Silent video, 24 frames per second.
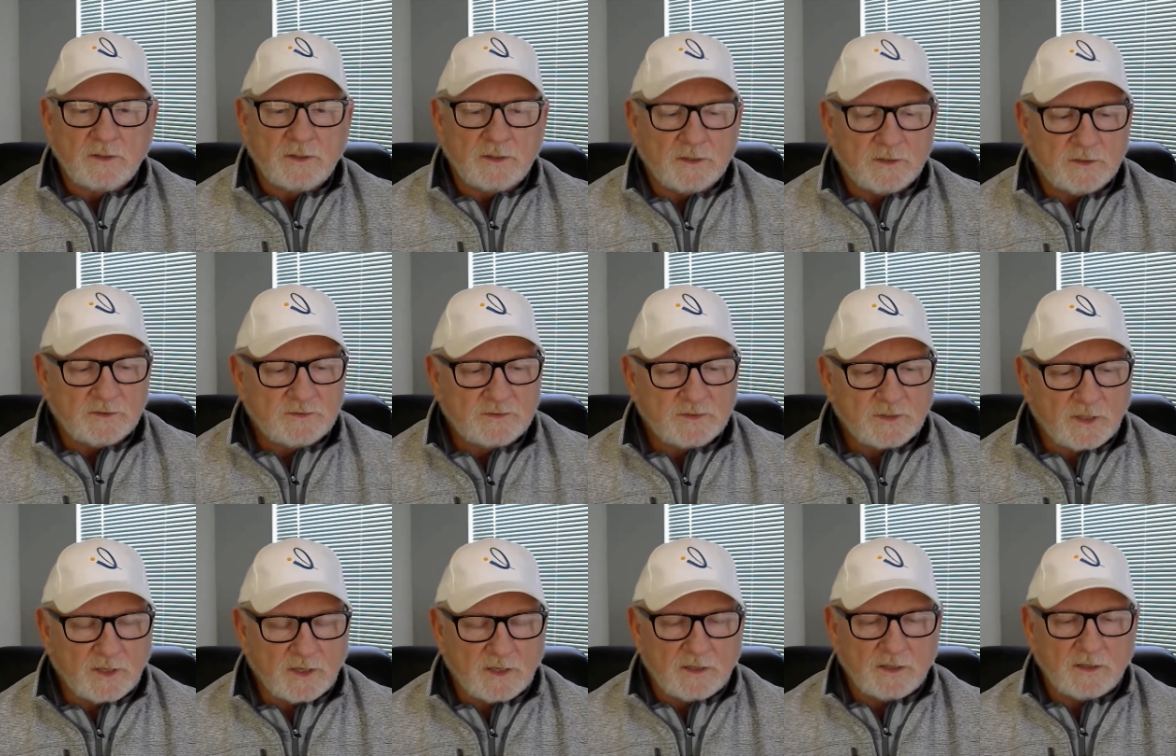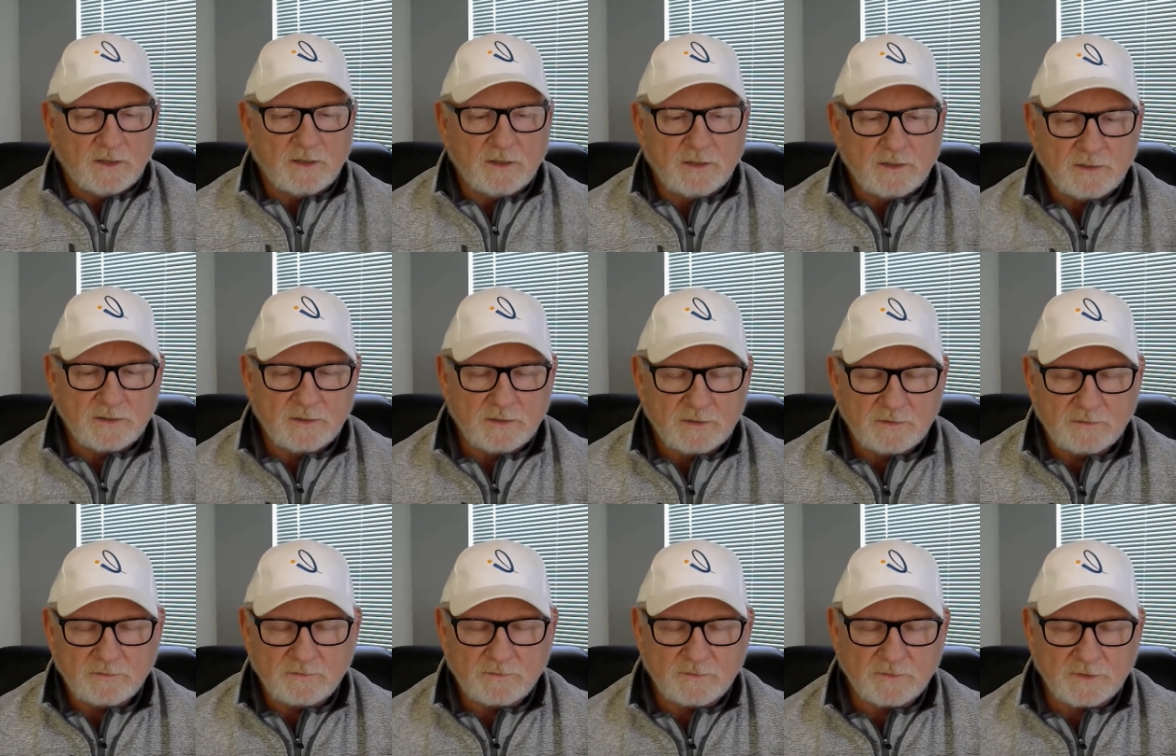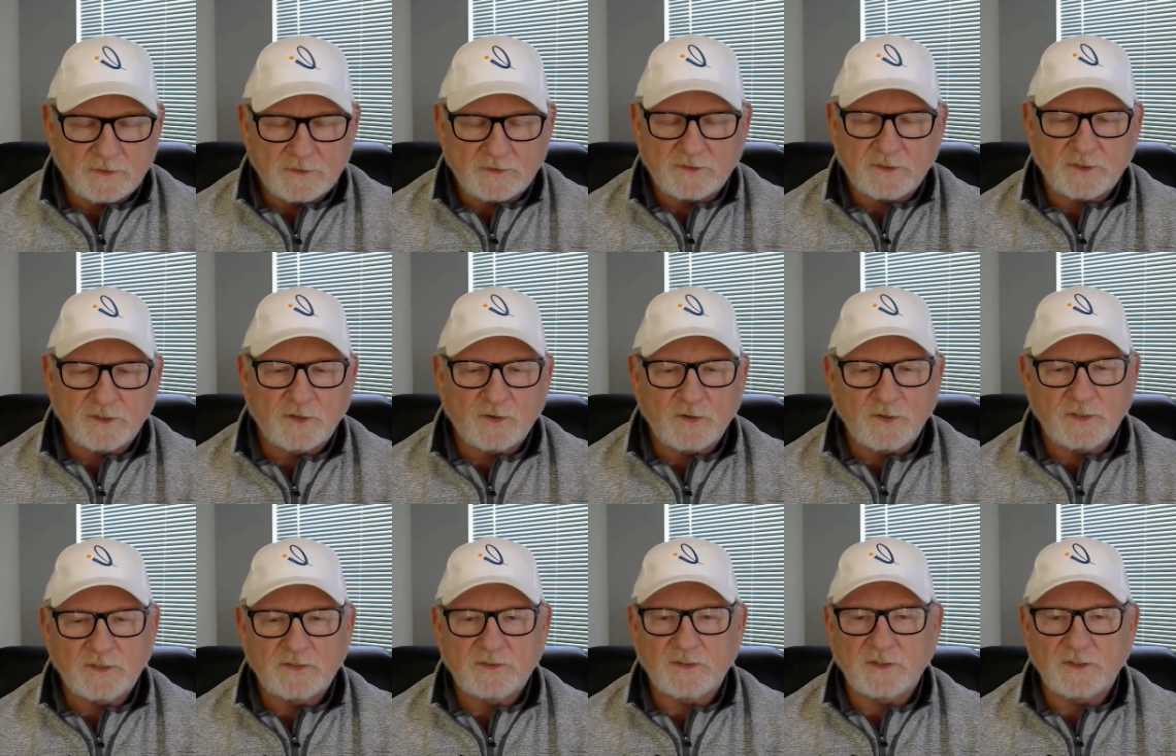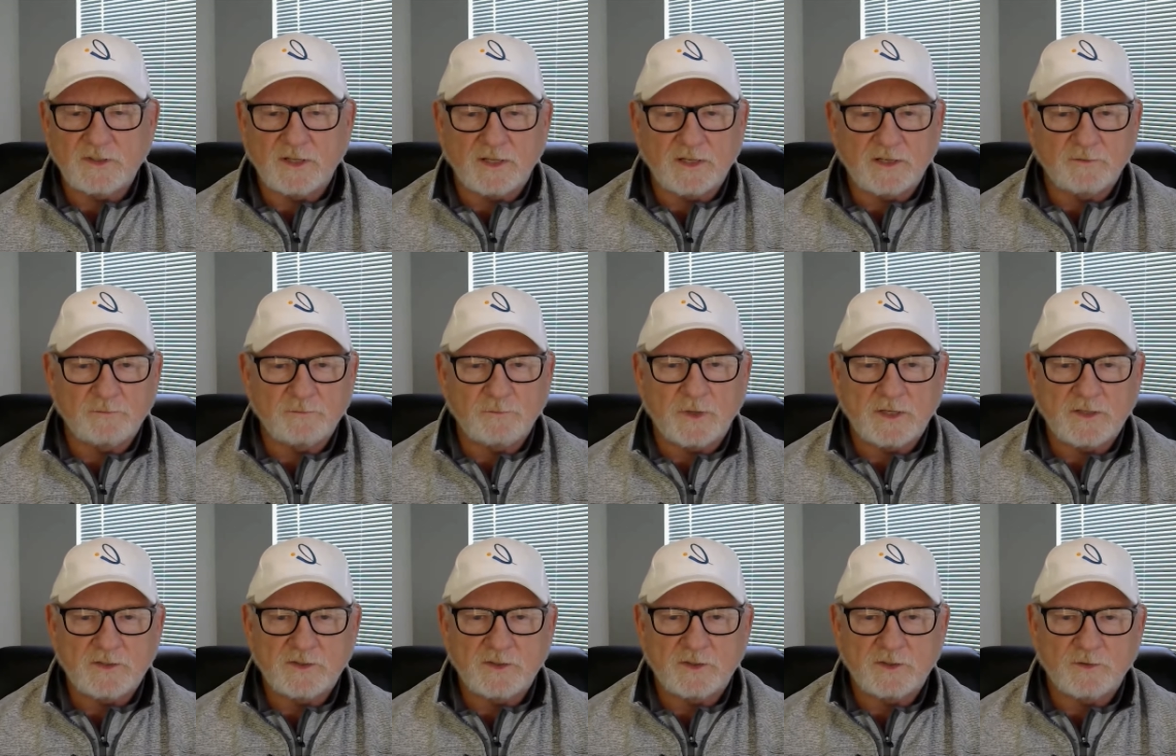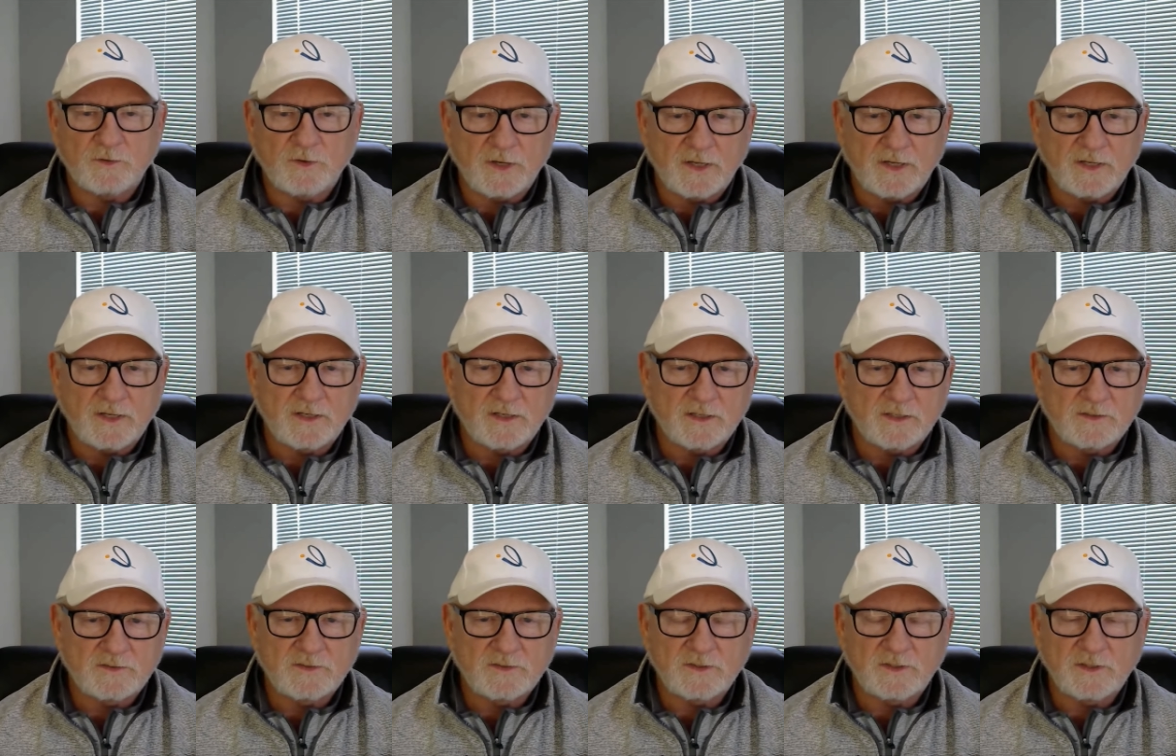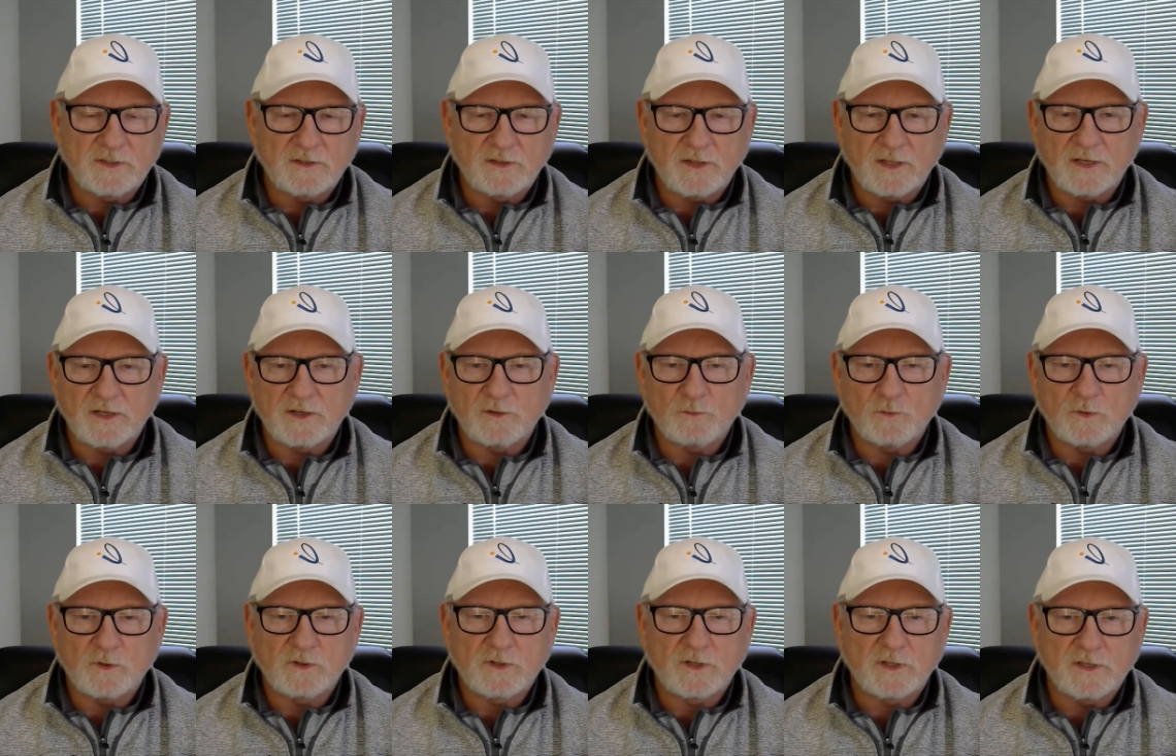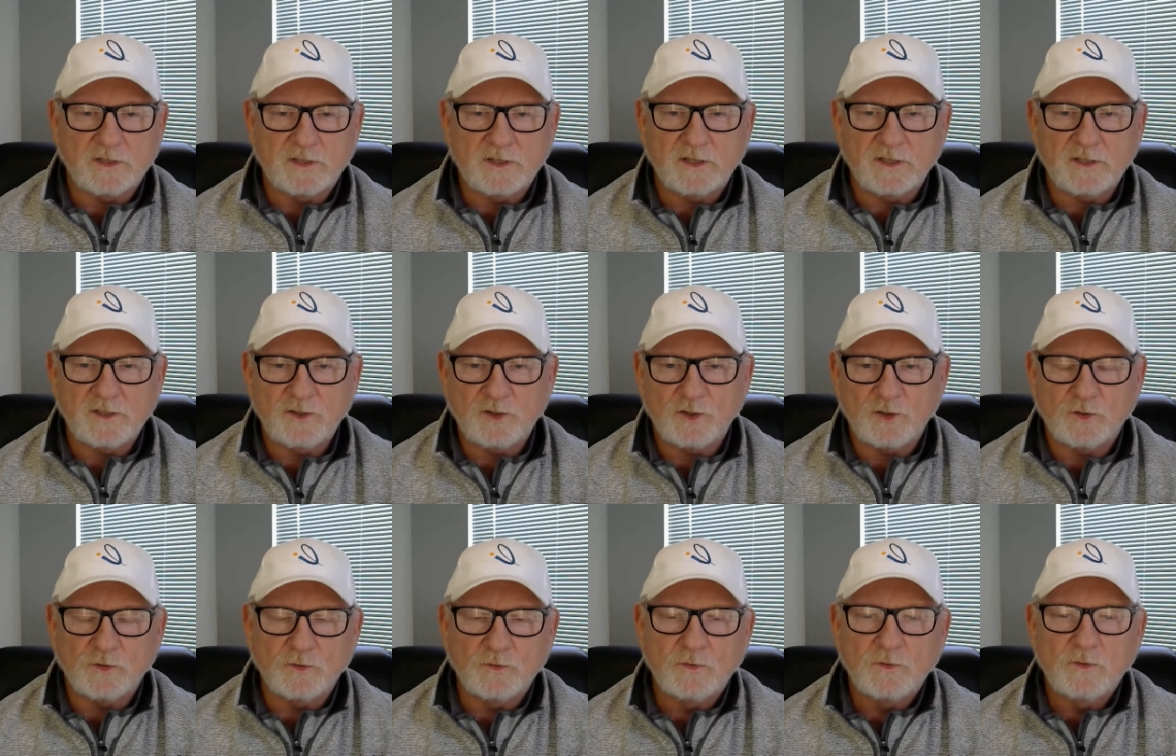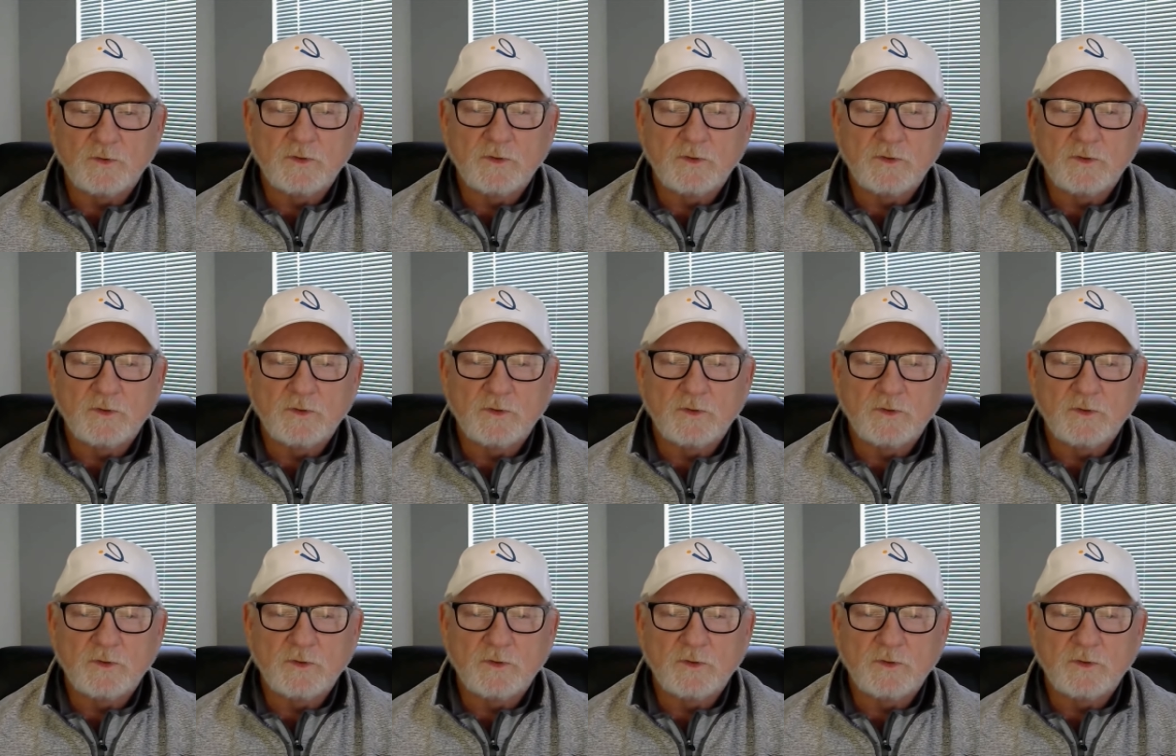is uh, It's increasing at an amazing rate, and I see that it will continue.